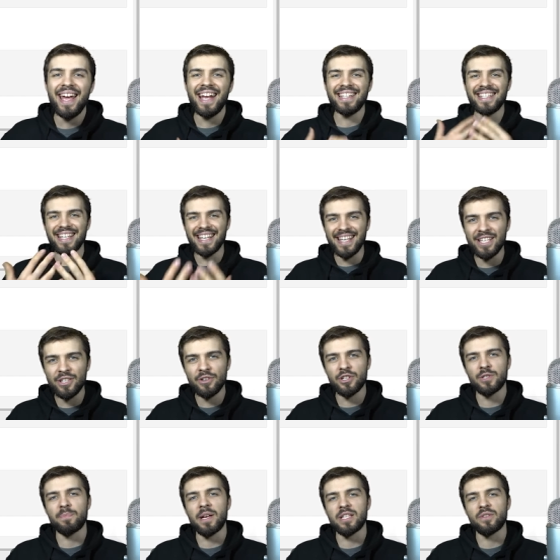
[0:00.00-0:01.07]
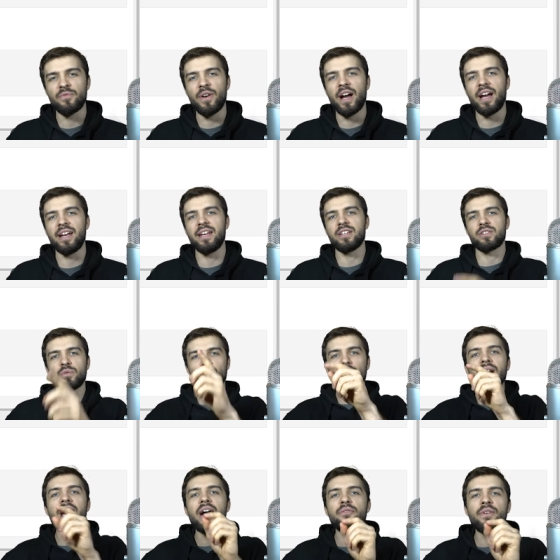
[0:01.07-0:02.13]
it's easier to specify it as
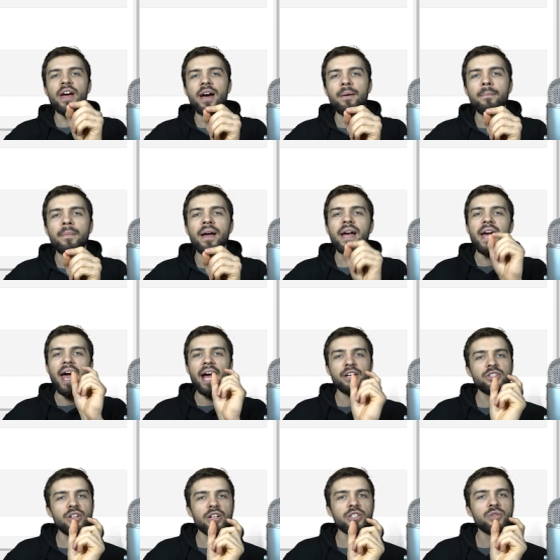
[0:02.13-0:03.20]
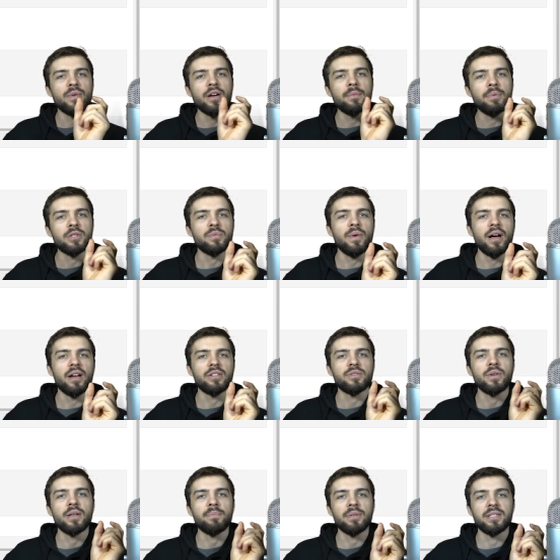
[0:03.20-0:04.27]
one half m x dot squared plus y dot
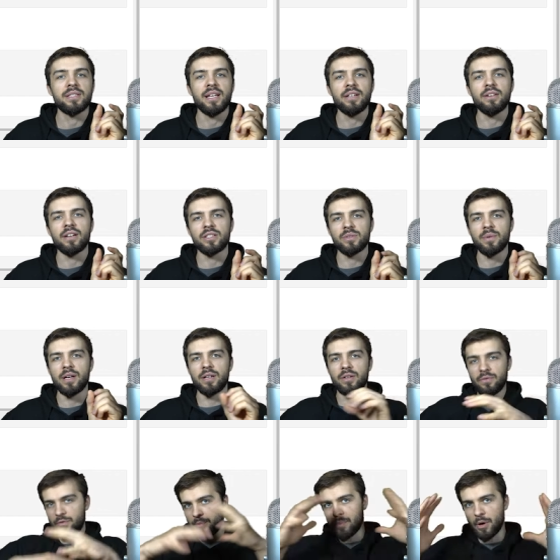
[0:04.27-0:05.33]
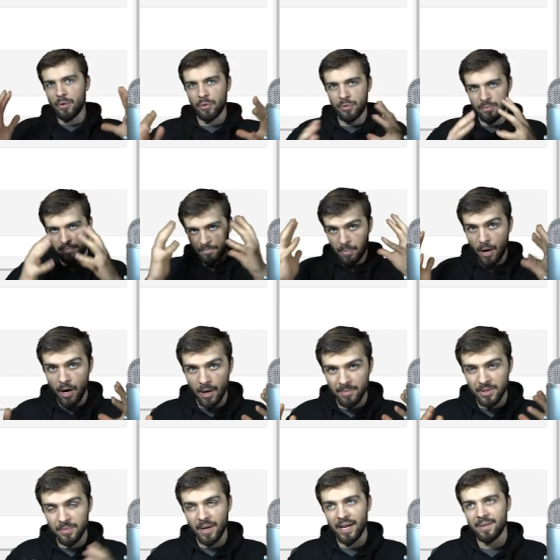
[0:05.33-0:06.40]
squared plus z dot squared for both
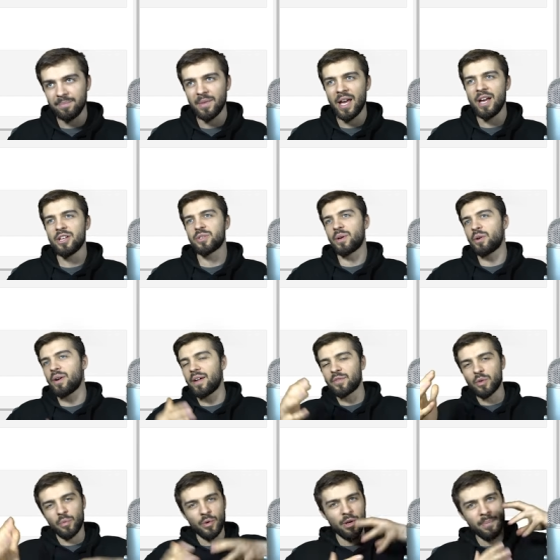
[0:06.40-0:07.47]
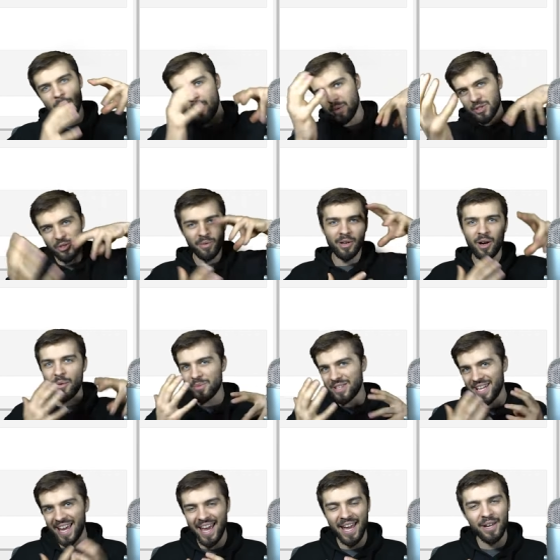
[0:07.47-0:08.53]
bobs, right? So I don't have to worry about what's going on with
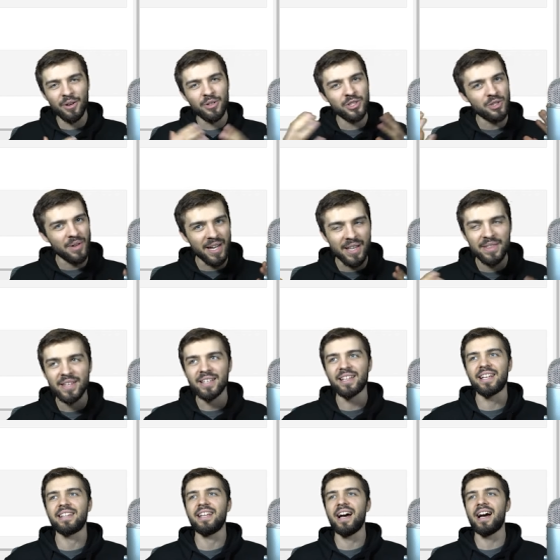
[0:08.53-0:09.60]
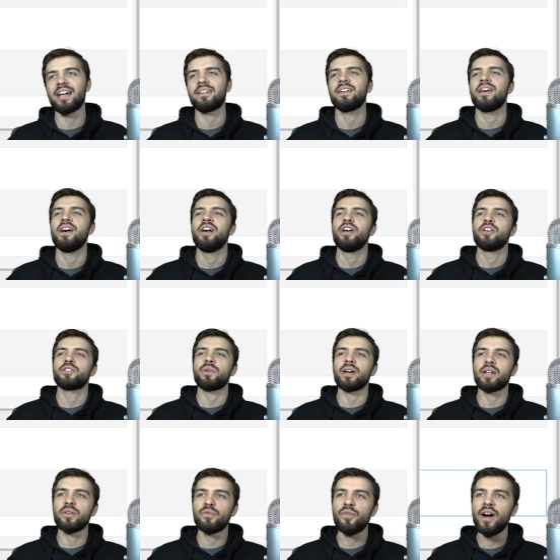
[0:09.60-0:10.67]
the angles or anything like that. So I
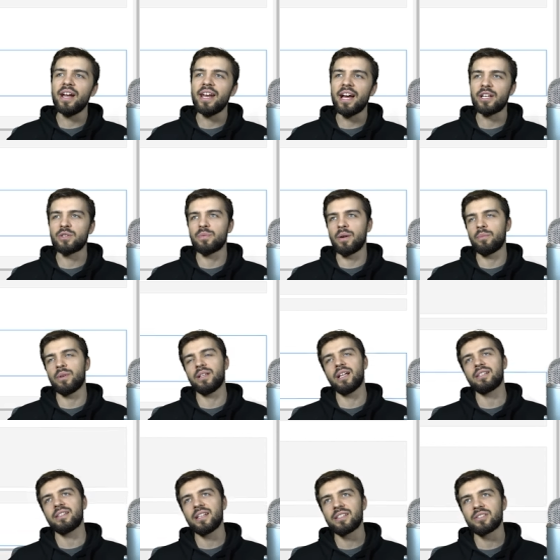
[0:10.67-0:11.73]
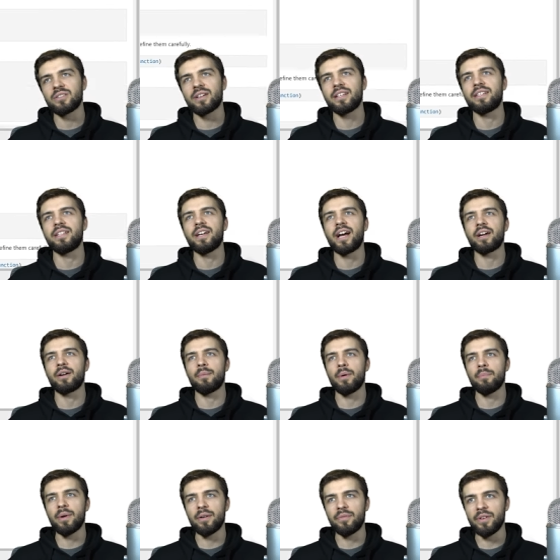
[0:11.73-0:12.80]
can define x one. Well, let's, let's look at the diagram
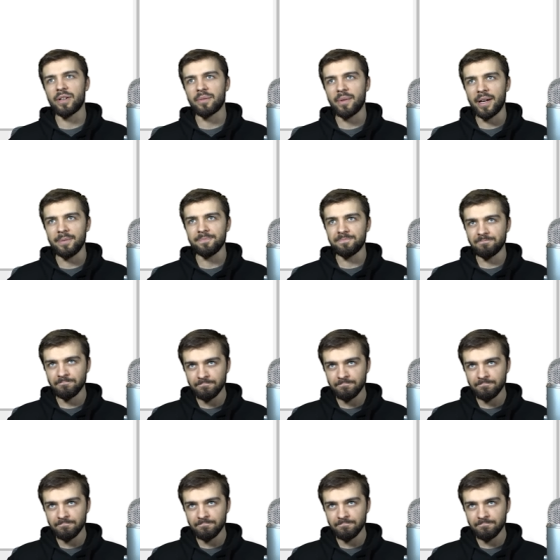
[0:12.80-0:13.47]
above here, right?